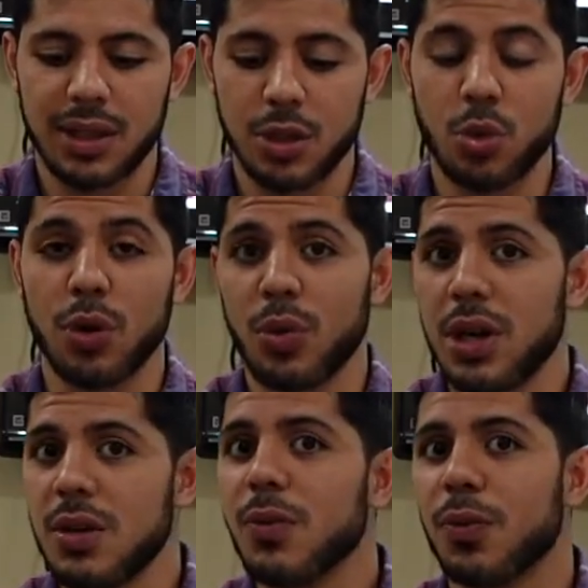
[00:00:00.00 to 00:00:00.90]
that you are
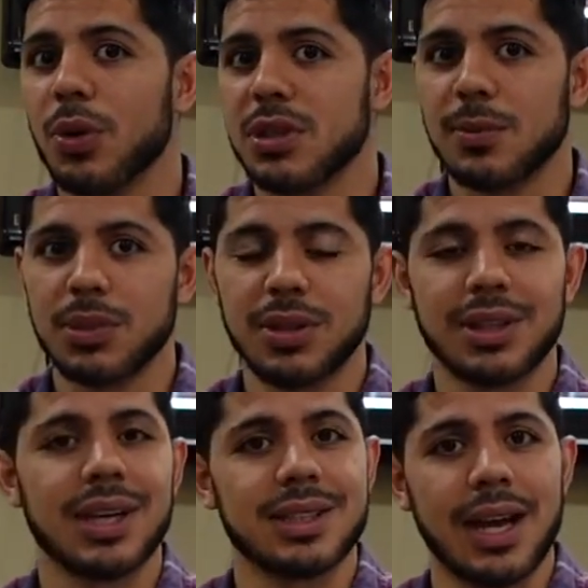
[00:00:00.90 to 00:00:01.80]
ready for something like
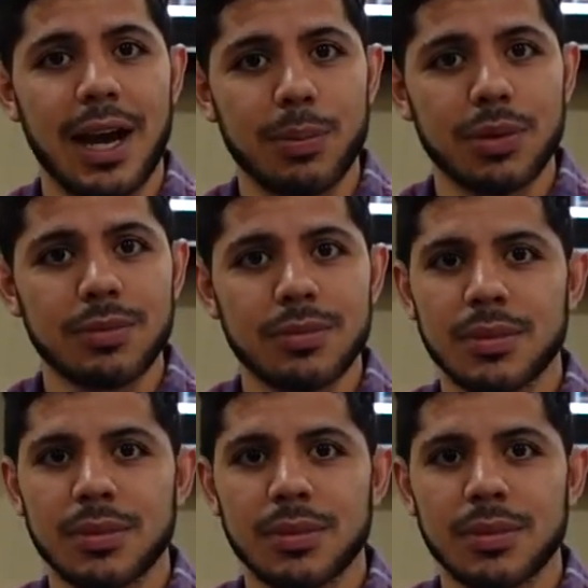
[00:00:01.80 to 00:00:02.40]
that to happen,